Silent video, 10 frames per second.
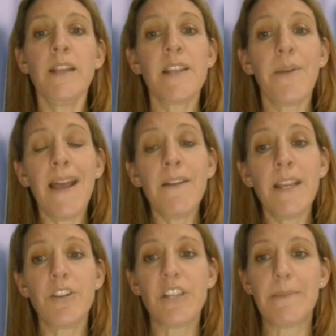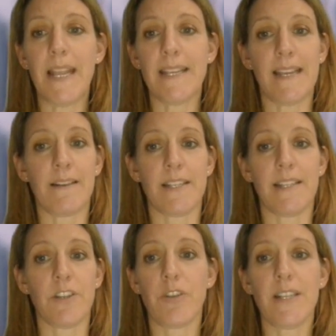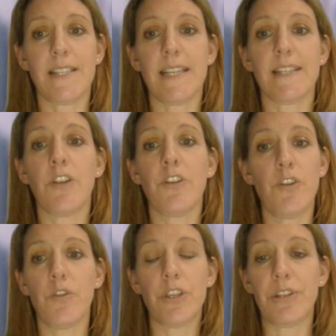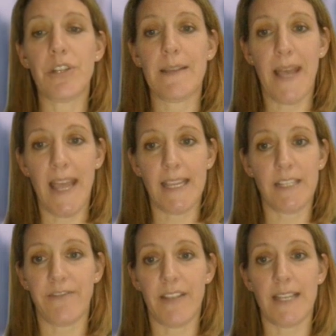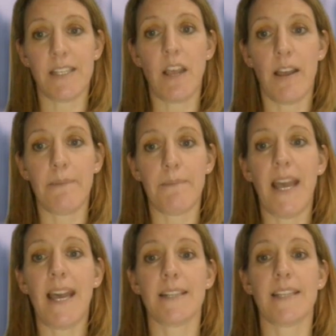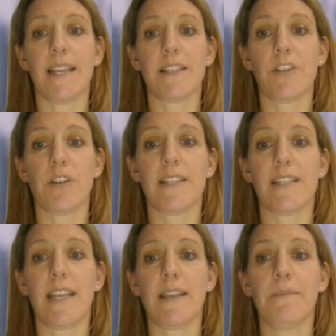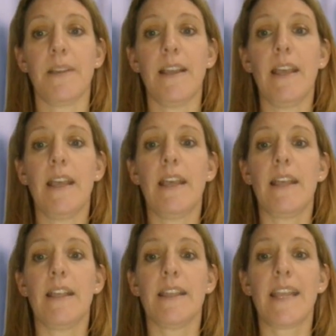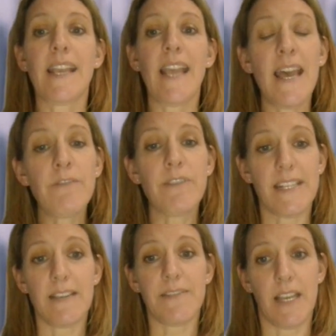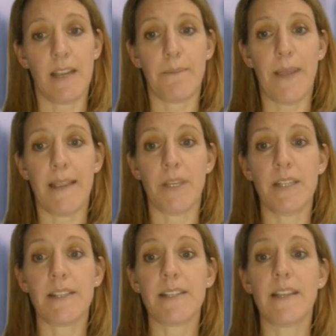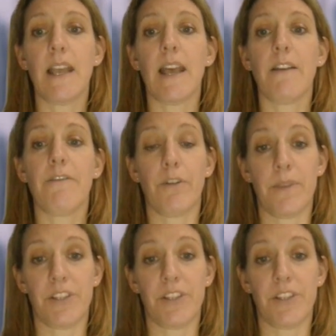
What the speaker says: So how that usually plays out is that trustees are not usually paid for their time acting as a trustee. They can receive certain payments from